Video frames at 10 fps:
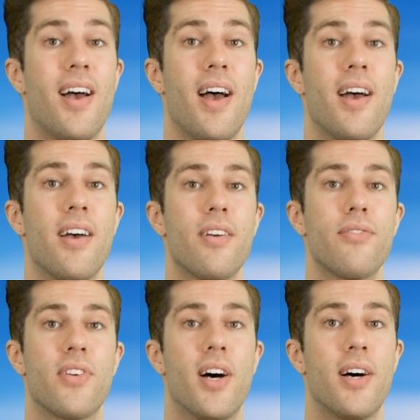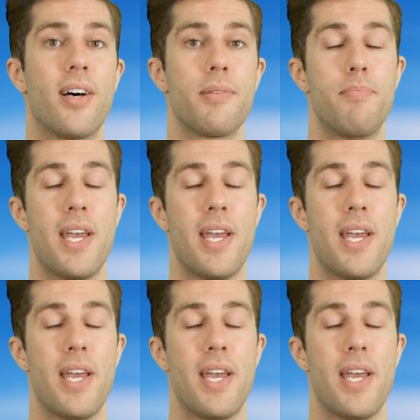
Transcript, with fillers: Have a